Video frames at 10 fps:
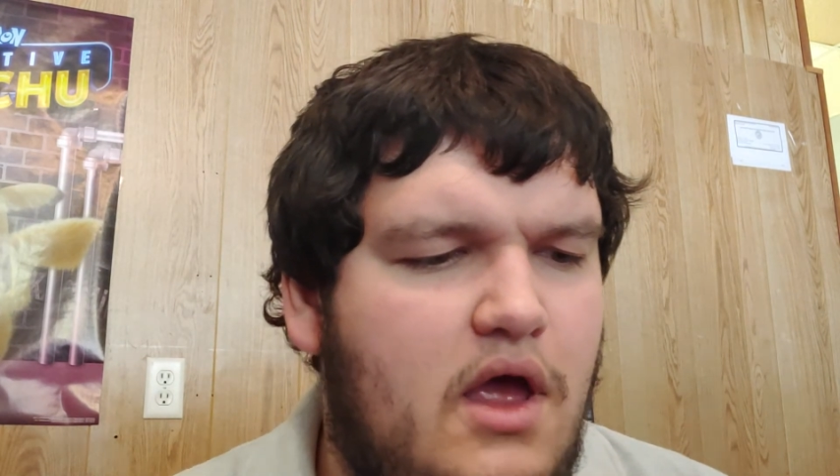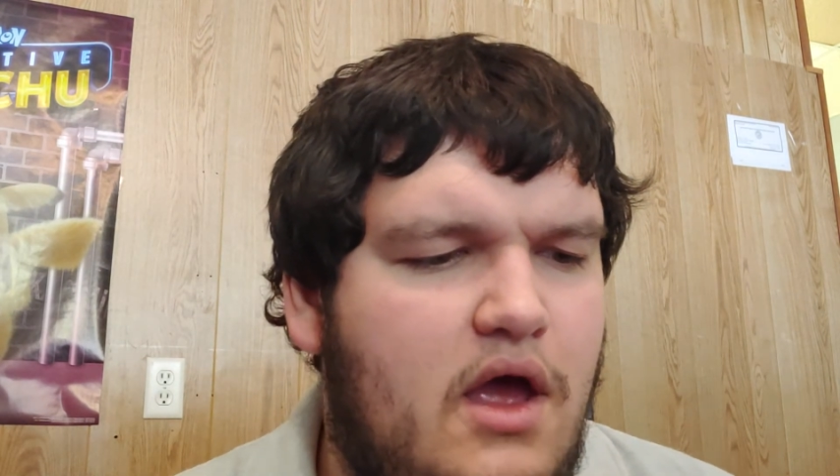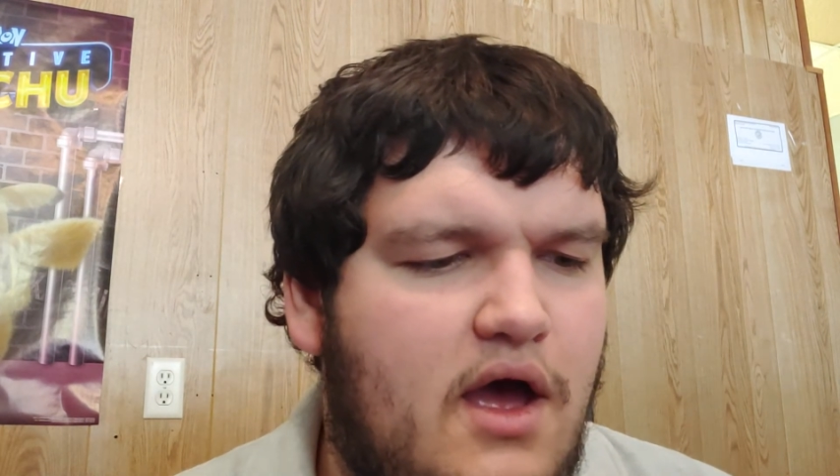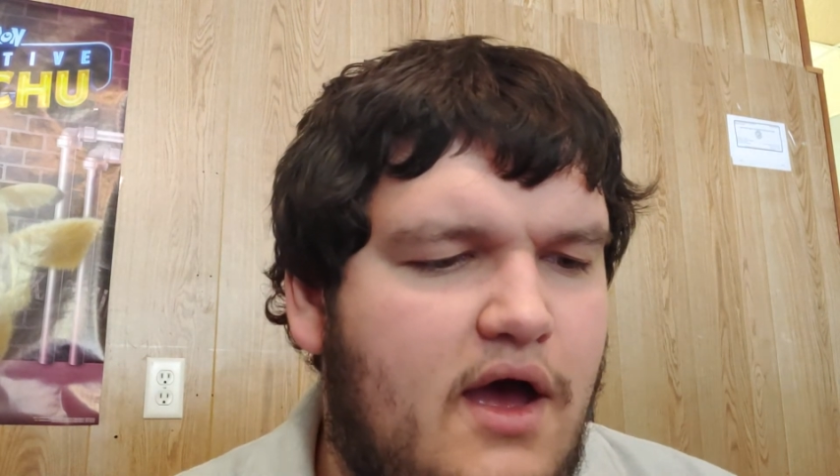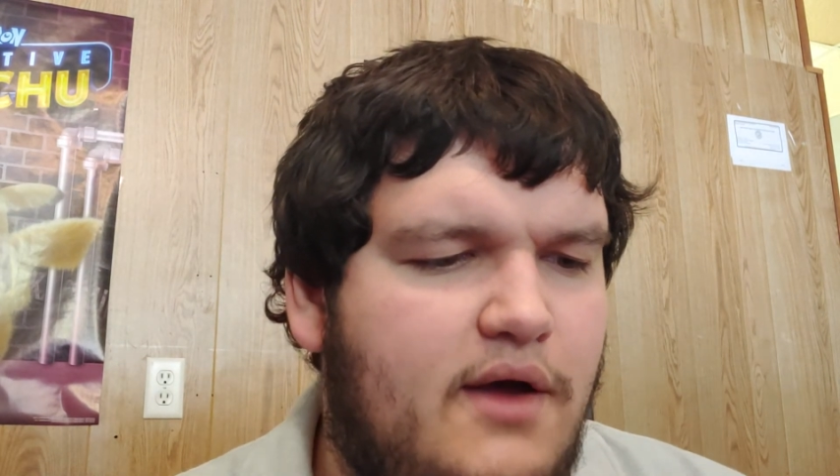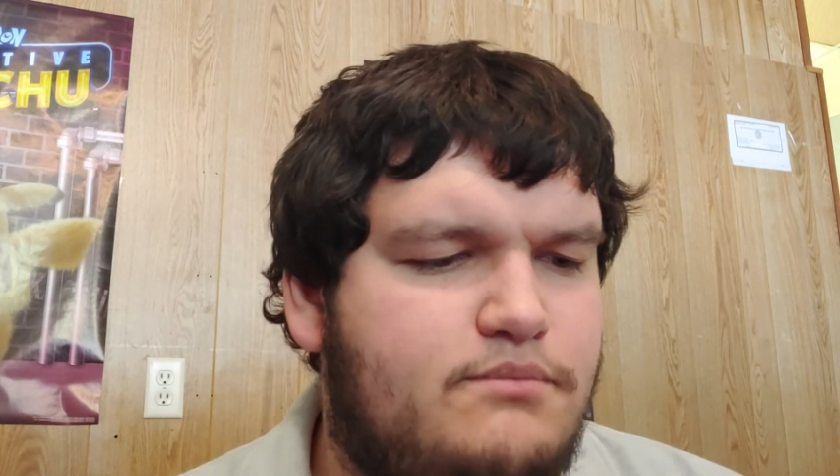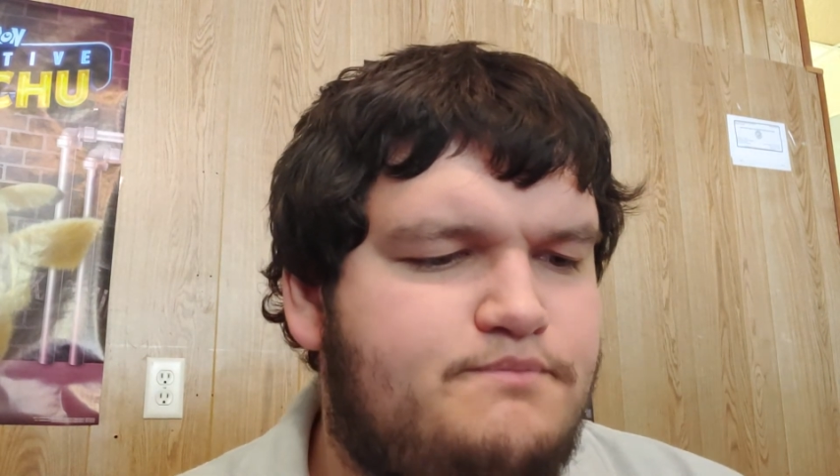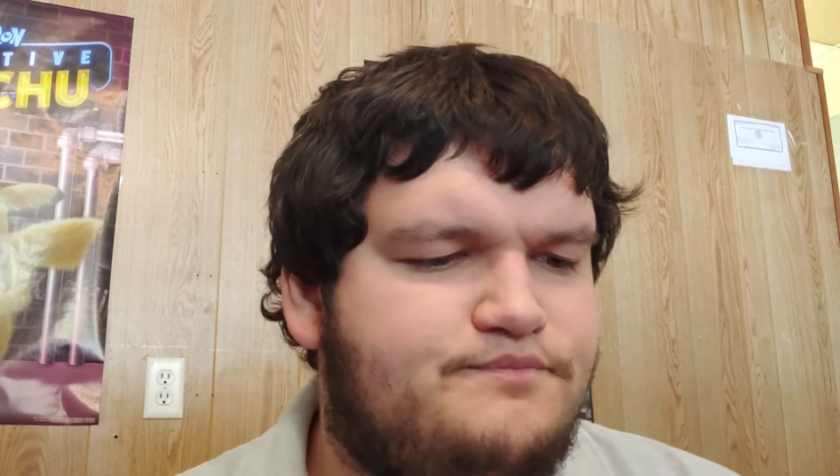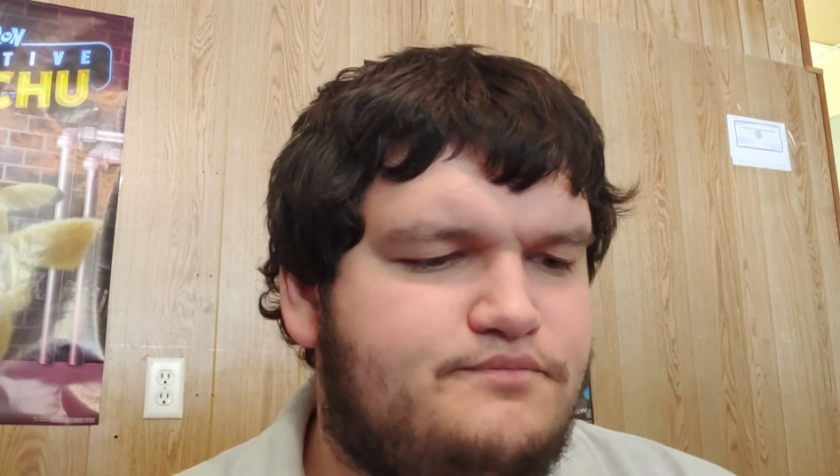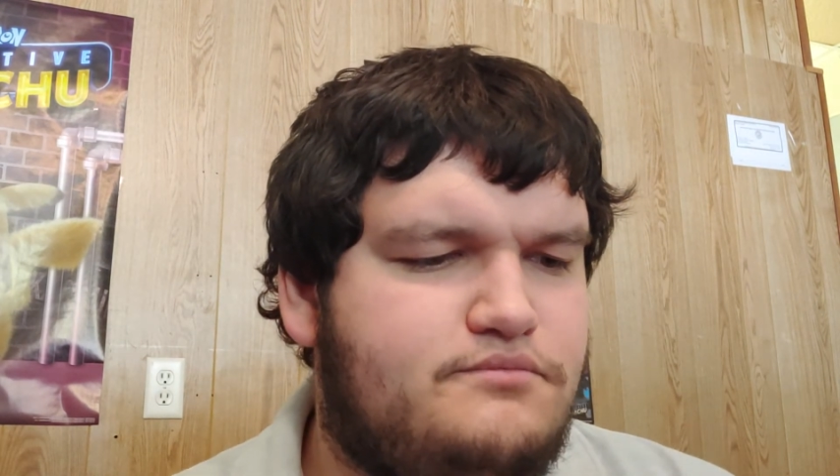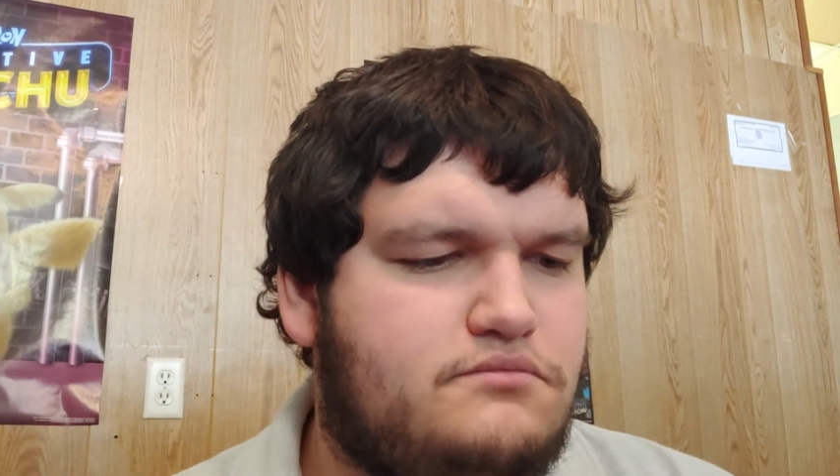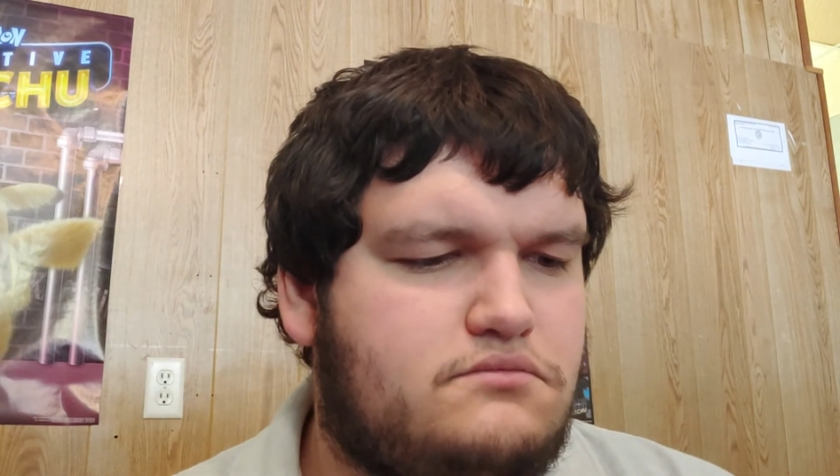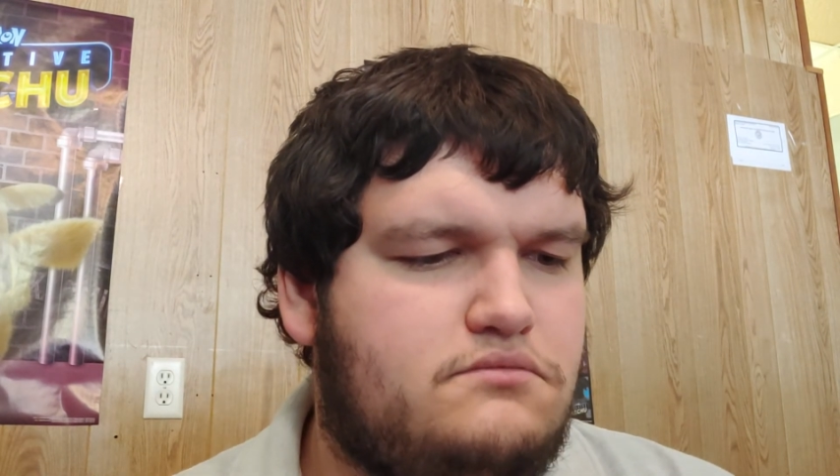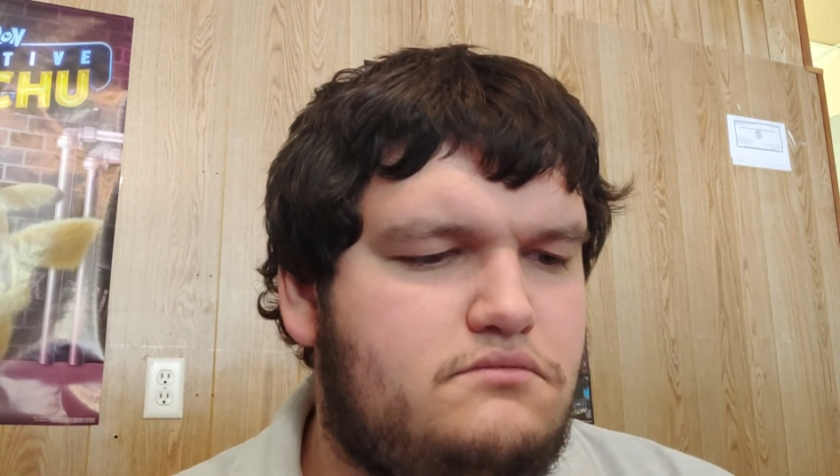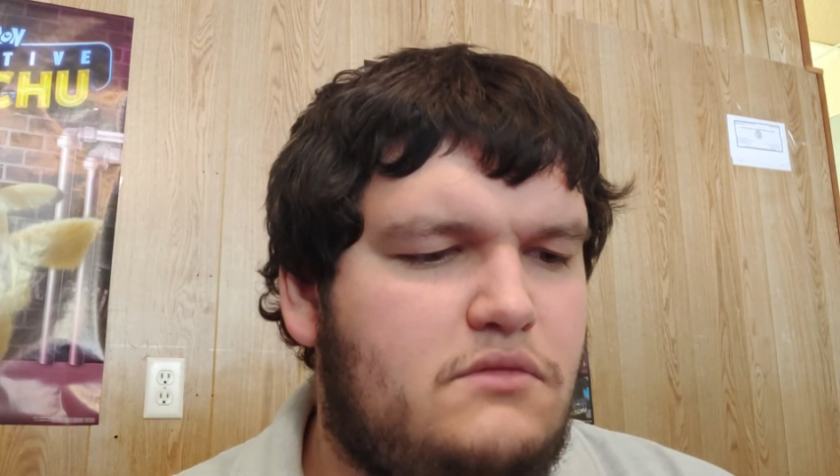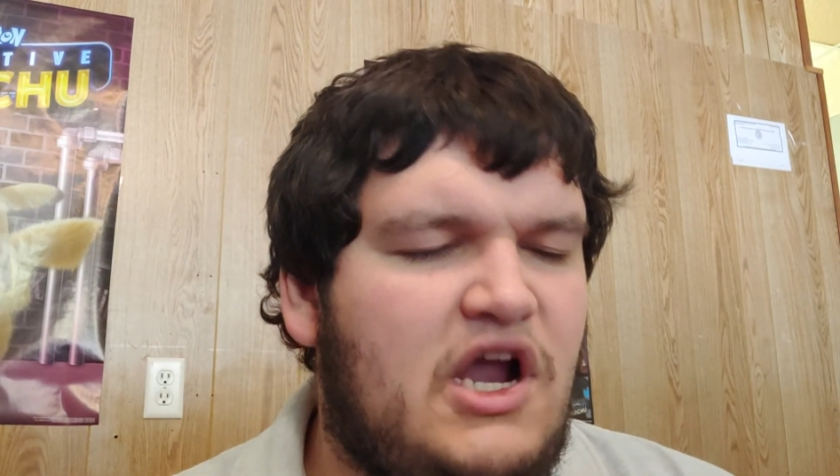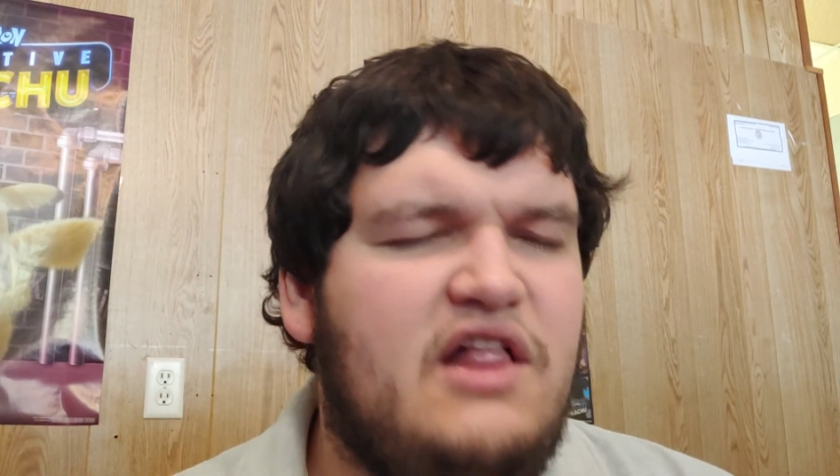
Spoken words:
I